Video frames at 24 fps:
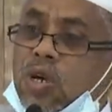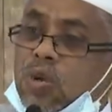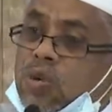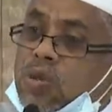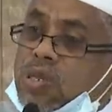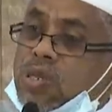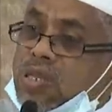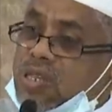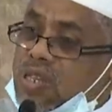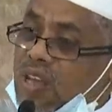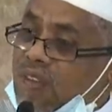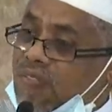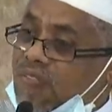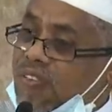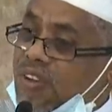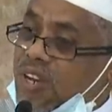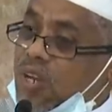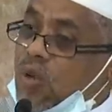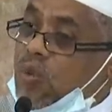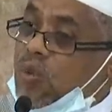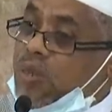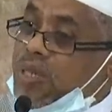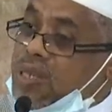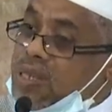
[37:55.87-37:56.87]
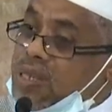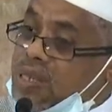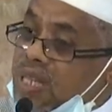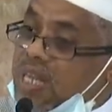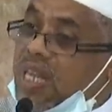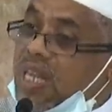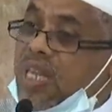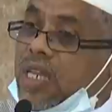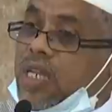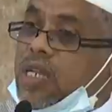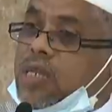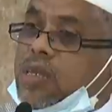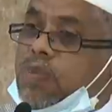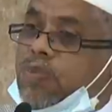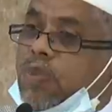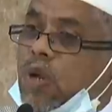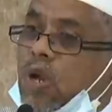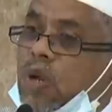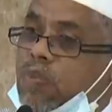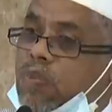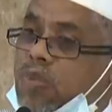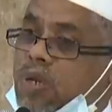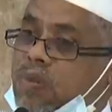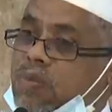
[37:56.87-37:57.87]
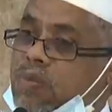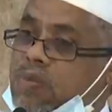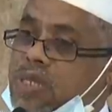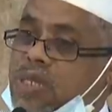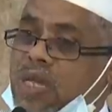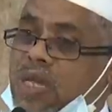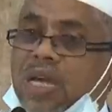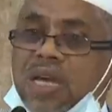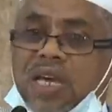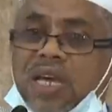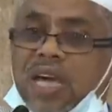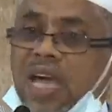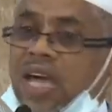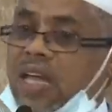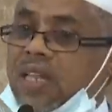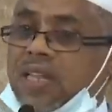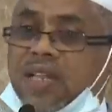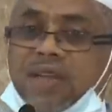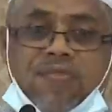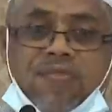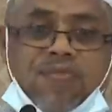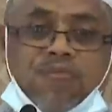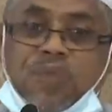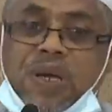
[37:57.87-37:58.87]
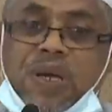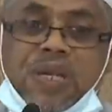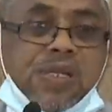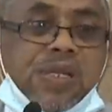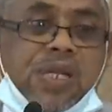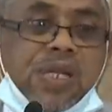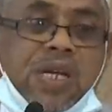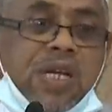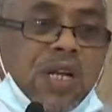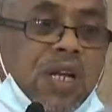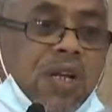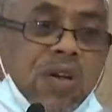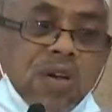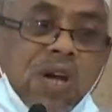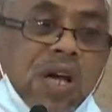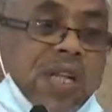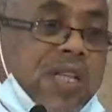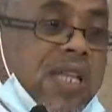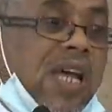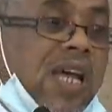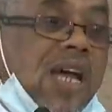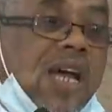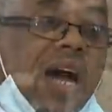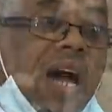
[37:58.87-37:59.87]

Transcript: who are suffering with serious problems, and they've basically got